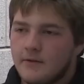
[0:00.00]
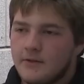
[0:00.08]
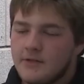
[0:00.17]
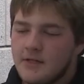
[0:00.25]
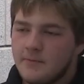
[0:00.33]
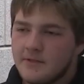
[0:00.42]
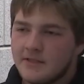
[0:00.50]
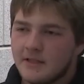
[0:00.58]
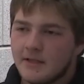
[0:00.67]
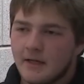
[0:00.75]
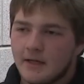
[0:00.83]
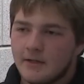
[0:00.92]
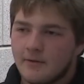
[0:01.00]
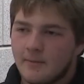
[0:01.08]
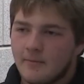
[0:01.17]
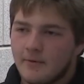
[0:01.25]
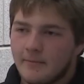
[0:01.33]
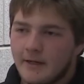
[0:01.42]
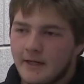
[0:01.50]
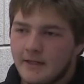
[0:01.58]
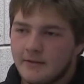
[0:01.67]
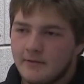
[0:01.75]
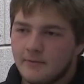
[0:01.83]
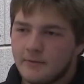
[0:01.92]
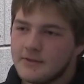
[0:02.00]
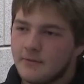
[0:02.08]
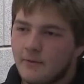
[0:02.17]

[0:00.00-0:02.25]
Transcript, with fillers: The cheapest thing that I can remember buying was